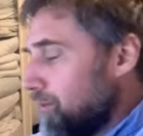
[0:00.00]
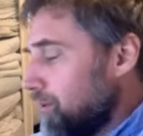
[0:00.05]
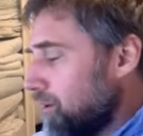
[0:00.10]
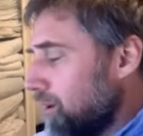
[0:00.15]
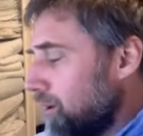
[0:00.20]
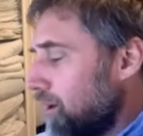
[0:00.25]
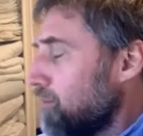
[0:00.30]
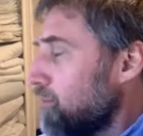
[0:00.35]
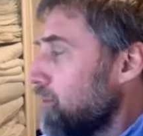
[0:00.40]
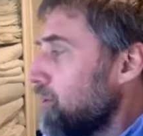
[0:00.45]

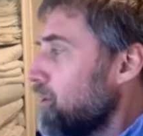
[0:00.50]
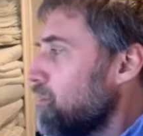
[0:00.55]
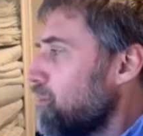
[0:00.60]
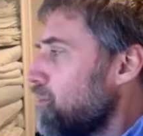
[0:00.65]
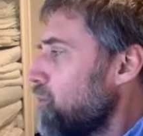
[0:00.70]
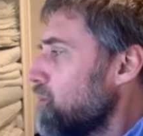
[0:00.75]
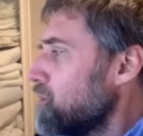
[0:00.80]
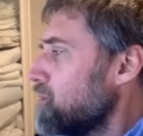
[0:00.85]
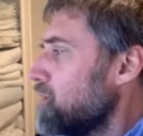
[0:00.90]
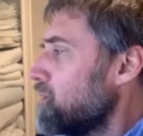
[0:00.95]
I'm going to
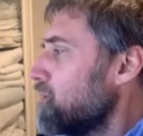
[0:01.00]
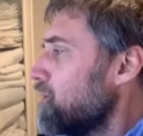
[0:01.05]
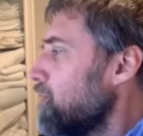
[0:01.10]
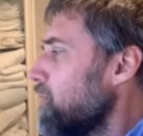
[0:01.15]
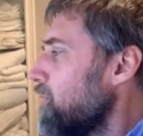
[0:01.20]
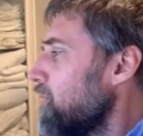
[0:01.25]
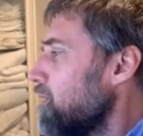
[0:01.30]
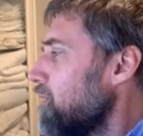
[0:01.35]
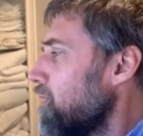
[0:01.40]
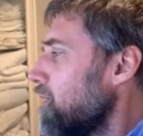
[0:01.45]
pause this for a
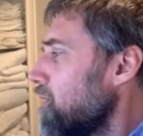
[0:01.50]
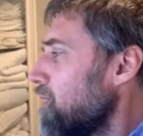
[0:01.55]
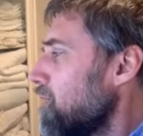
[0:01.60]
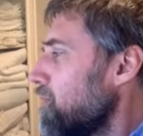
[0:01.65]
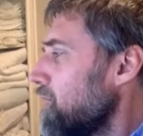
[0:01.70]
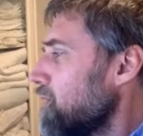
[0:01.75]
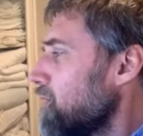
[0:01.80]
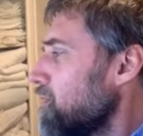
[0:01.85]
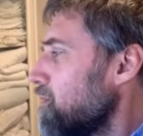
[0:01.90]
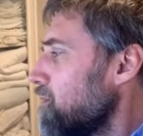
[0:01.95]
minute and I'll come
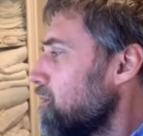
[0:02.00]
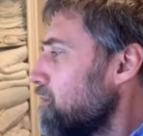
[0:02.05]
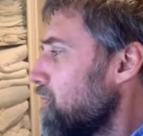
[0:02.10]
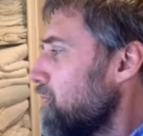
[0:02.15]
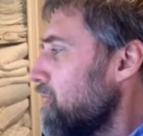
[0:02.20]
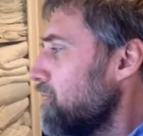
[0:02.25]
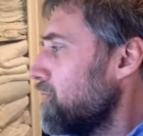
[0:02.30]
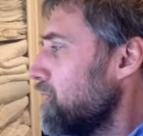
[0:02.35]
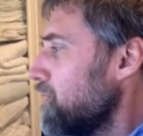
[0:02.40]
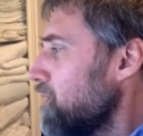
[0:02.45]
back to you when
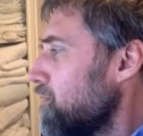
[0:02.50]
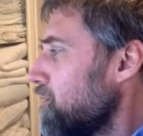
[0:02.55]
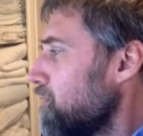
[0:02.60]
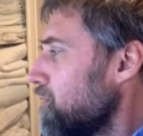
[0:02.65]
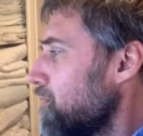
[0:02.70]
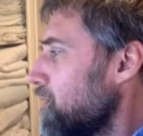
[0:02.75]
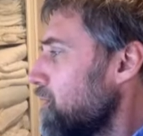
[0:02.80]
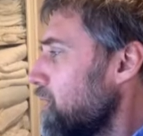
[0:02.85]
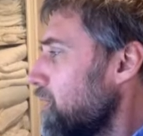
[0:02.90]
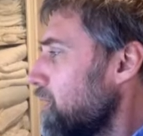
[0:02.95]
I finish
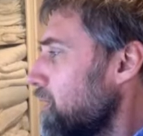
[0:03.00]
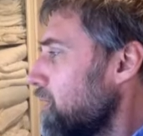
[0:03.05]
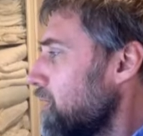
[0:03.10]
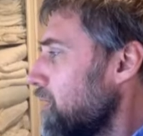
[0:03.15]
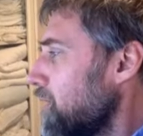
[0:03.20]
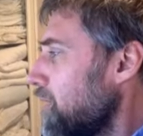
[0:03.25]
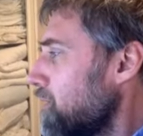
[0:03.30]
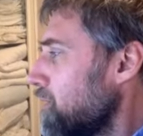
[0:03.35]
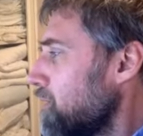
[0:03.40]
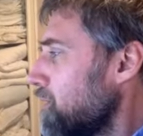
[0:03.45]
killing the
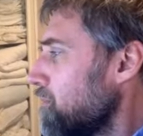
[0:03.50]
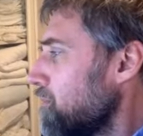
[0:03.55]
cat.